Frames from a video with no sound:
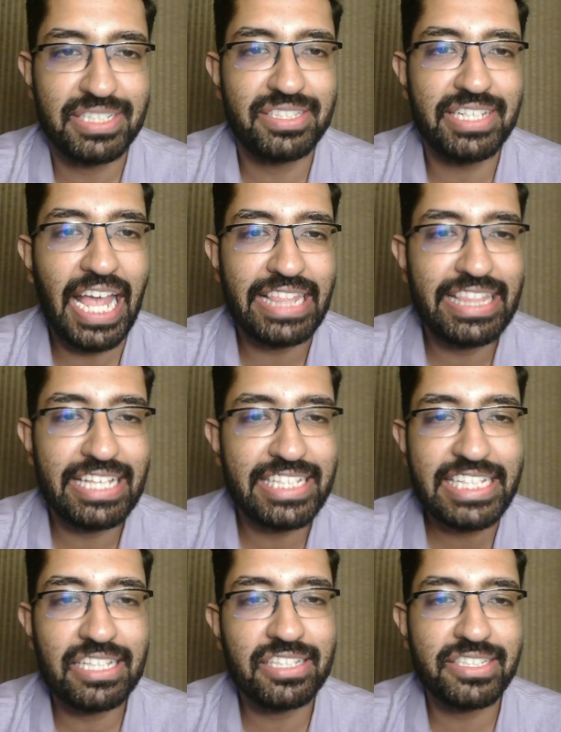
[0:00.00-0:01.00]
get their
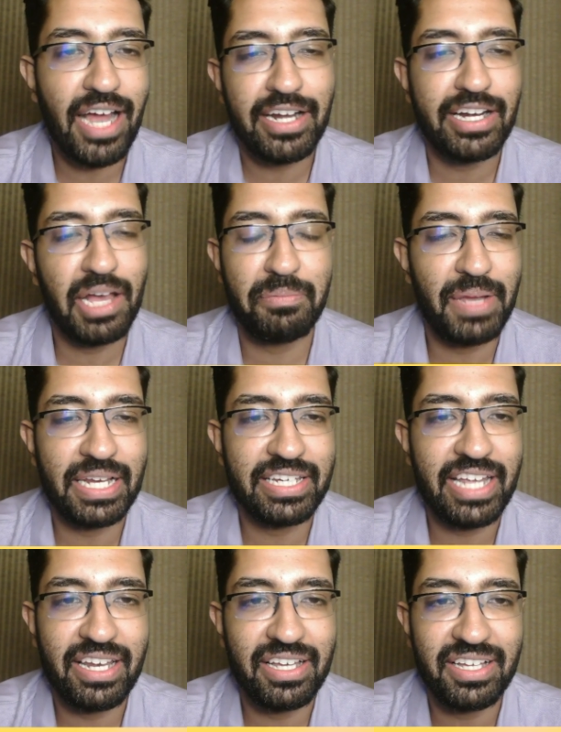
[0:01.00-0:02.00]
season started up and
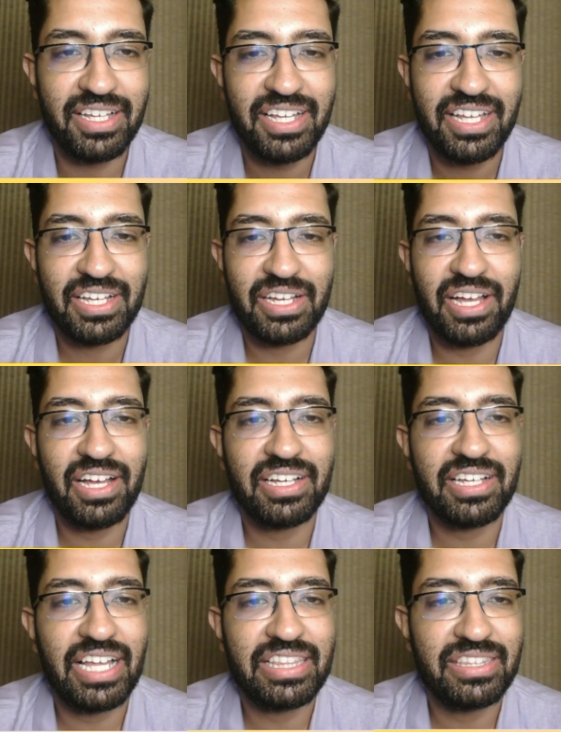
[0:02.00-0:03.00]
get
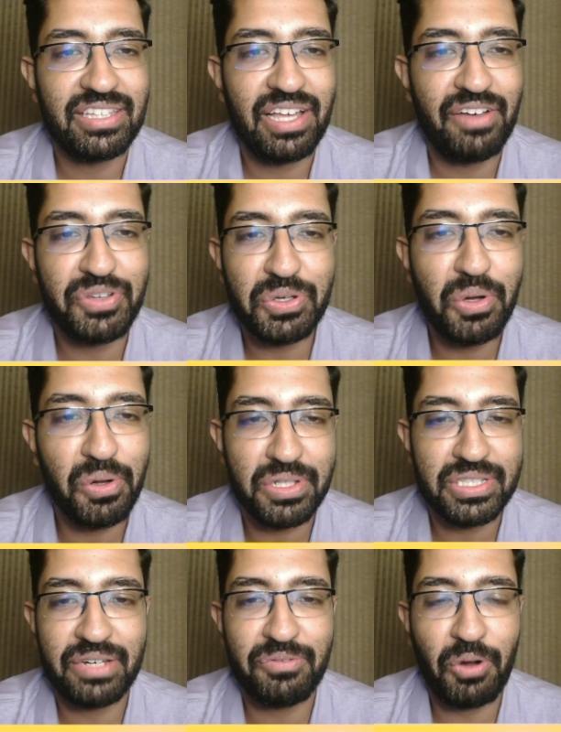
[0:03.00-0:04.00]
a few
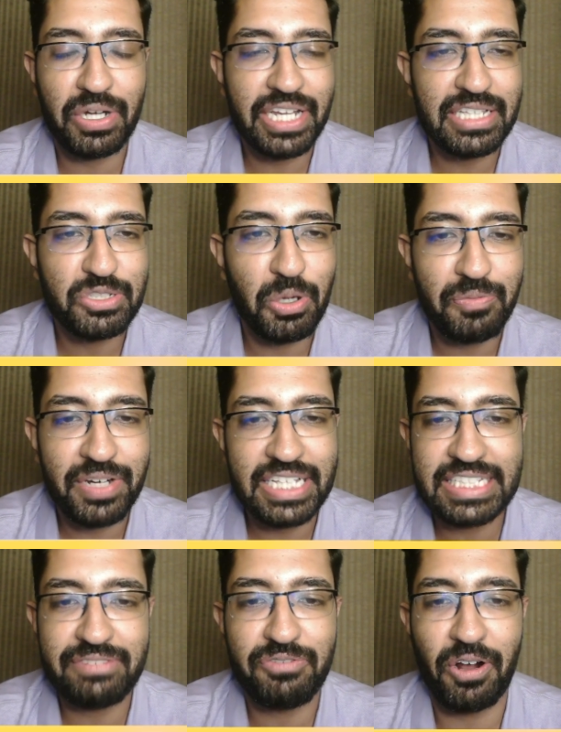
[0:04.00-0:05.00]
goals, and Watkins hopefully is
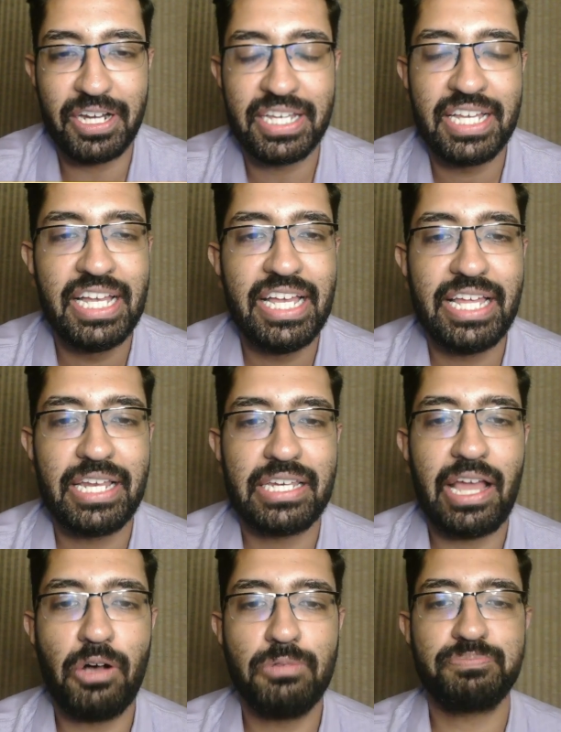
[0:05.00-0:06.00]
involved.
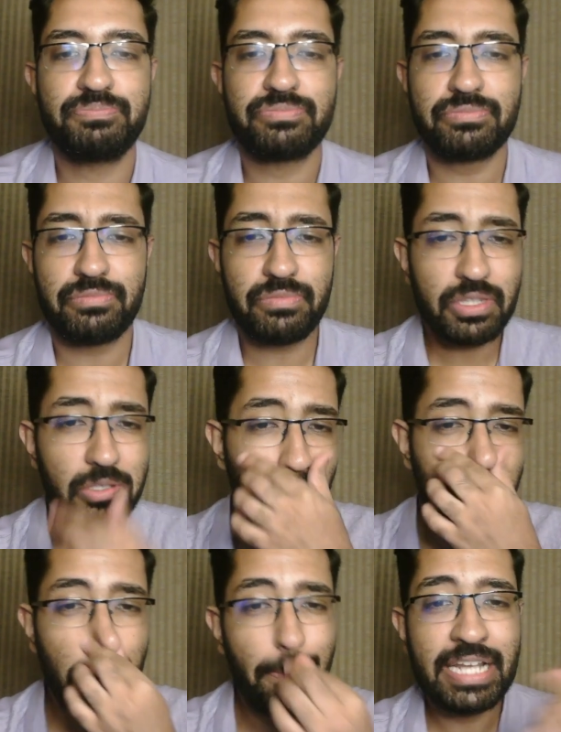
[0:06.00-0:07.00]
Now,
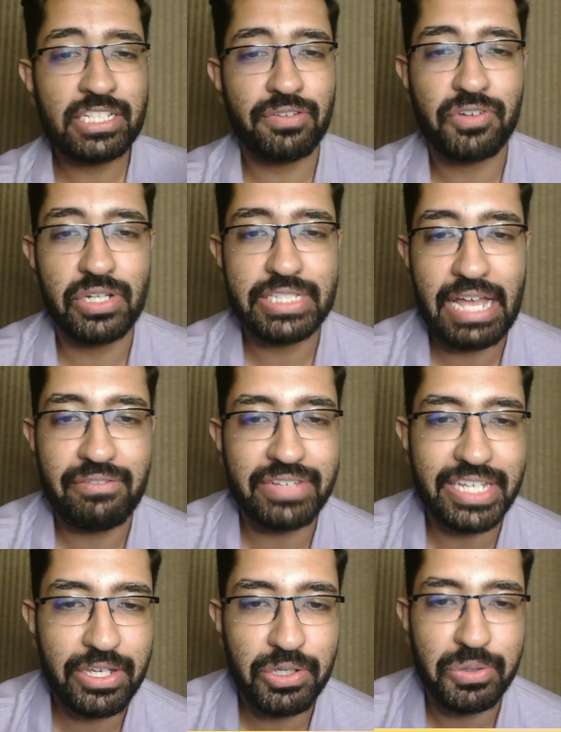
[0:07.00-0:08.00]
on the bench, of course, I have
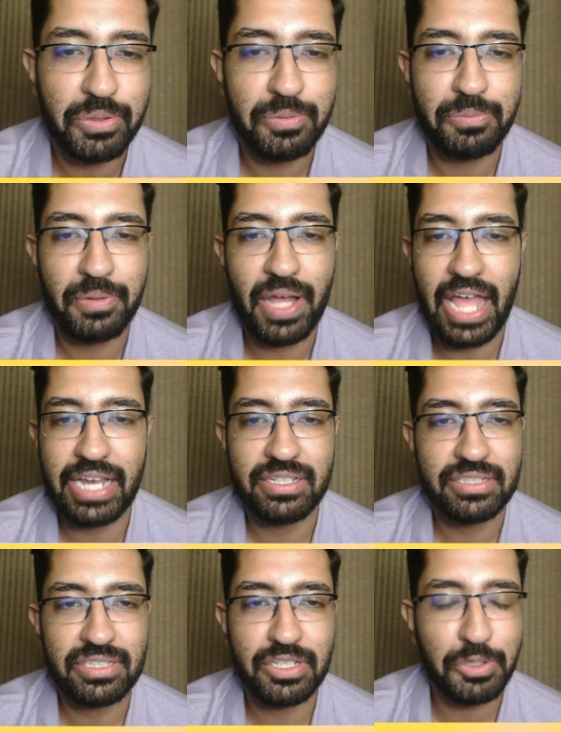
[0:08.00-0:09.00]
Gio
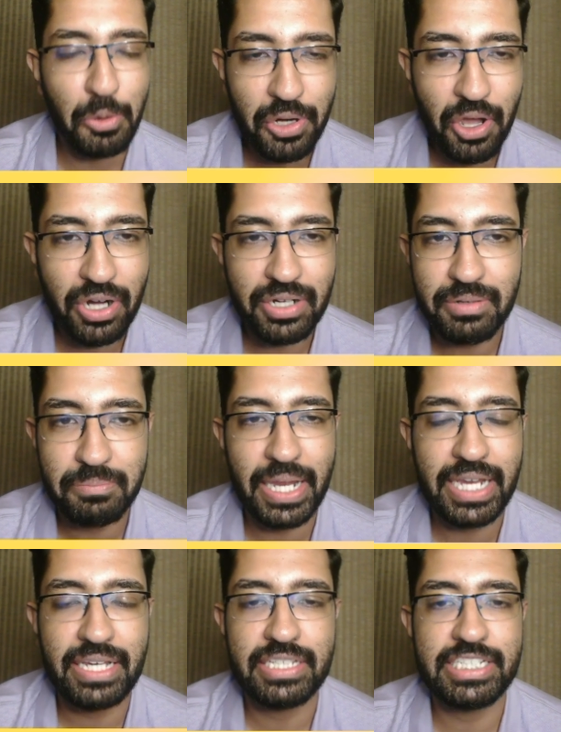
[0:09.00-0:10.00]
and Rodon,
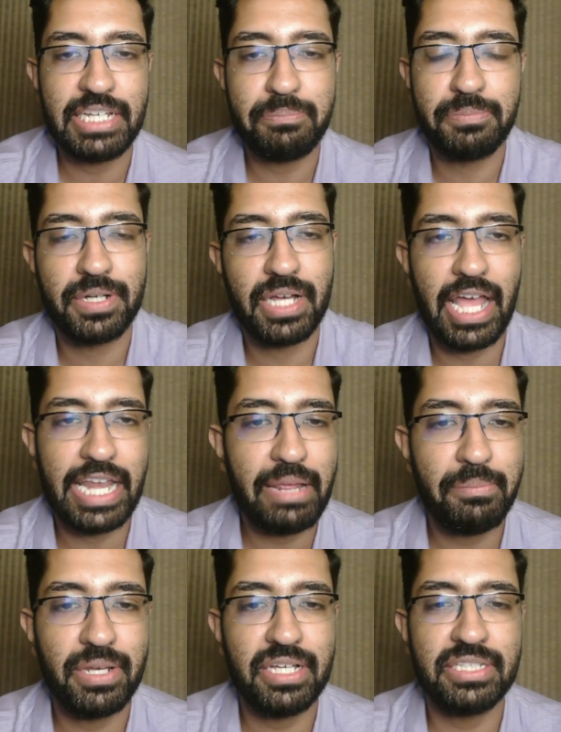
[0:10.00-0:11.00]
my cheap
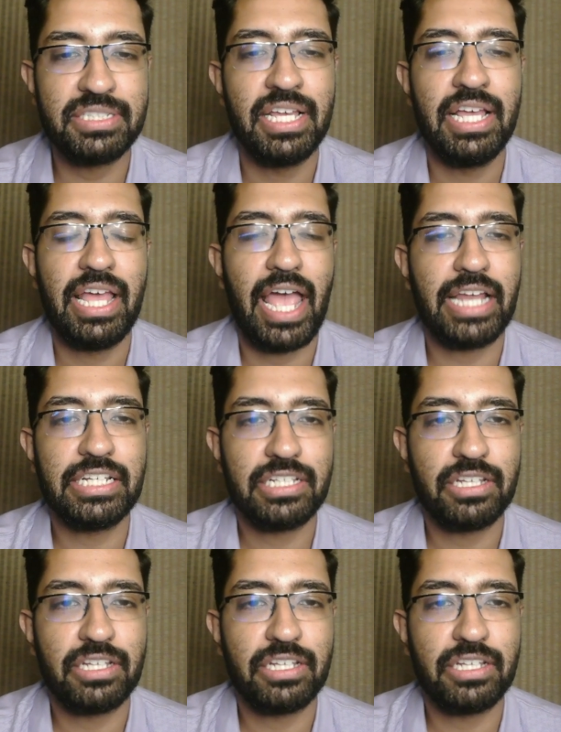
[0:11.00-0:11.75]
enablers, and